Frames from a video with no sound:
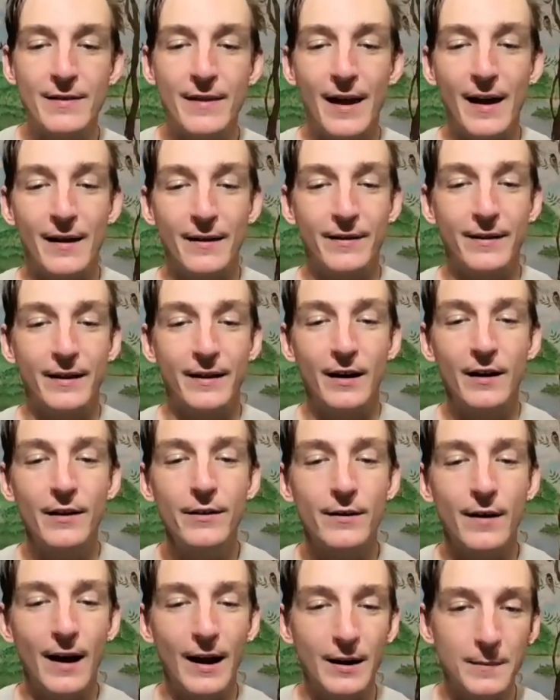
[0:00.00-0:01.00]
and the
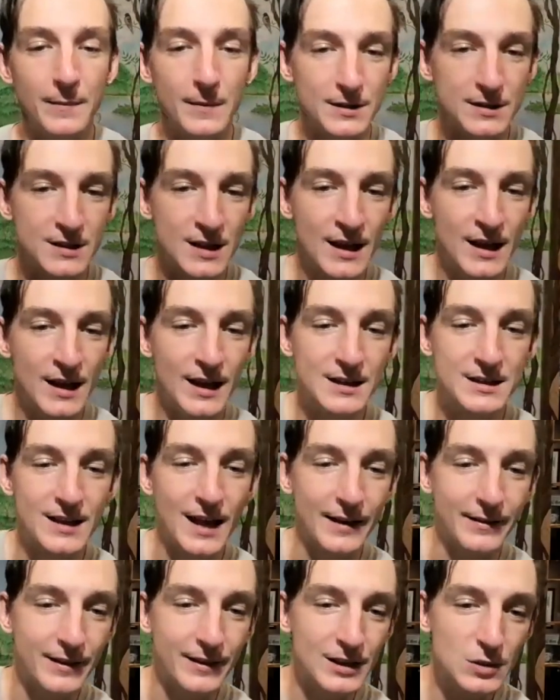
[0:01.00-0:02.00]
other animals
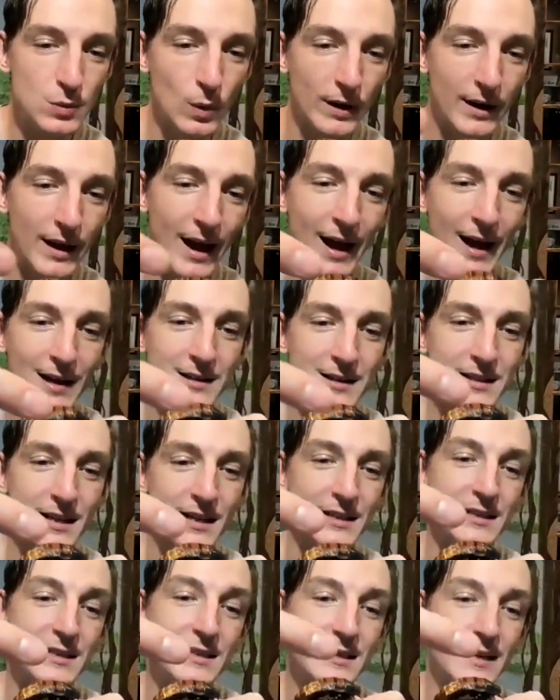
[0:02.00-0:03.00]
is that this one
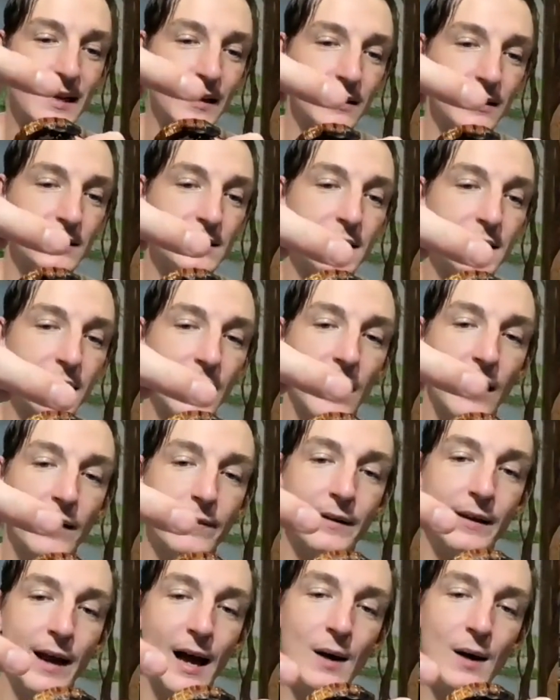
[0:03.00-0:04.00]
has its skeleton
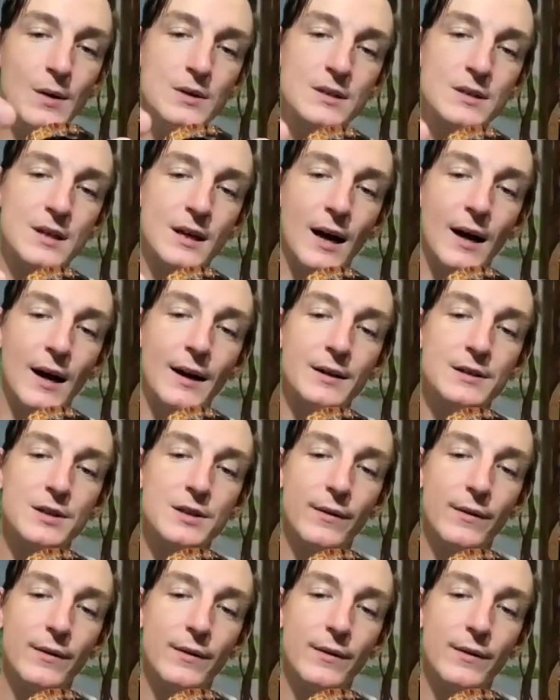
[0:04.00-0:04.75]
on the outside.